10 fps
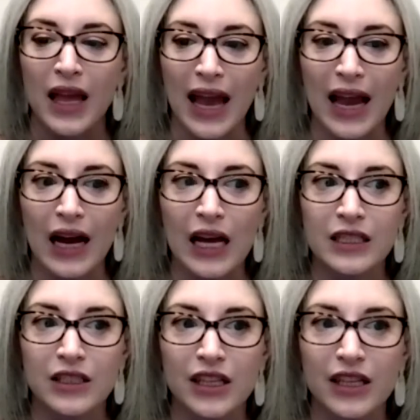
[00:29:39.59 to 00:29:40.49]

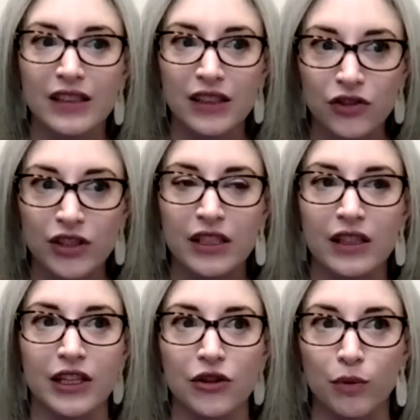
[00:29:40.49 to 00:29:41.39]
And it's interesting
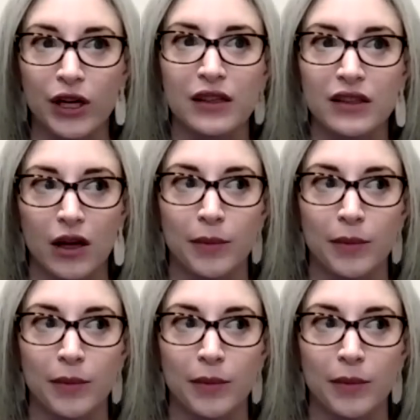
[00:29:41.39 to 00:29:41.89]
that you bring this up